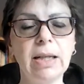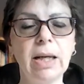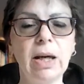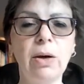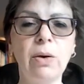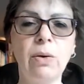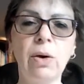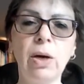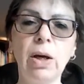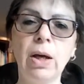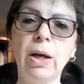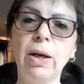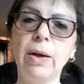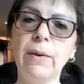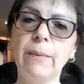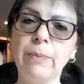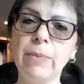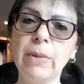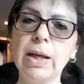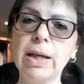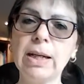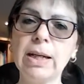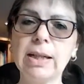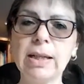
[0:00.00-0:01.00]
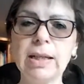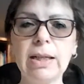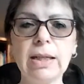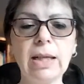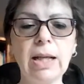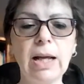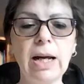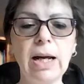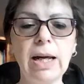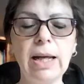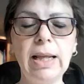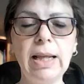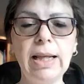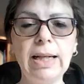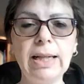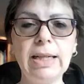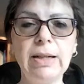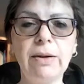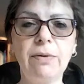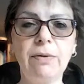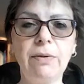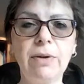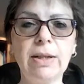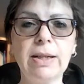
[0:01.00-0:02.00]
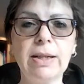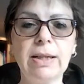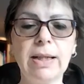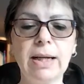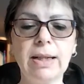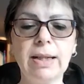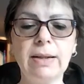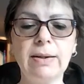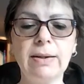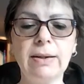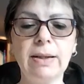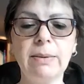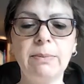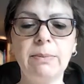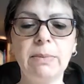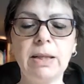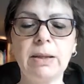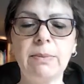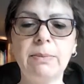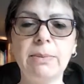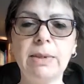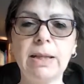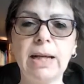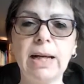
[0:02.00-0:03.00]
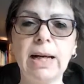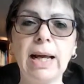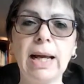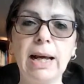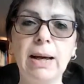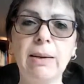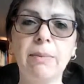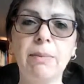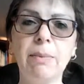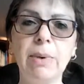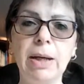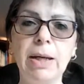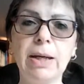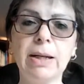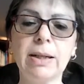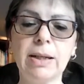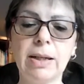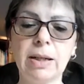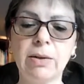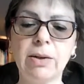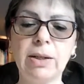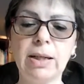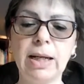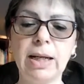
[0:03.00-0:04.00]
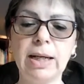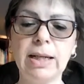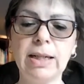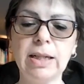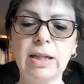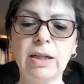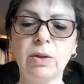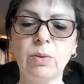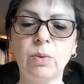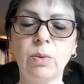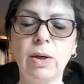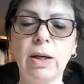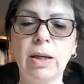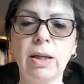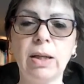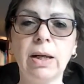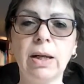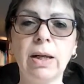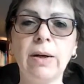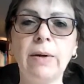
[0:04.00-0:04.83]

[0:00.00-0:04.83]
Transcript: So that's a slightly different set of symptoms that can be associated with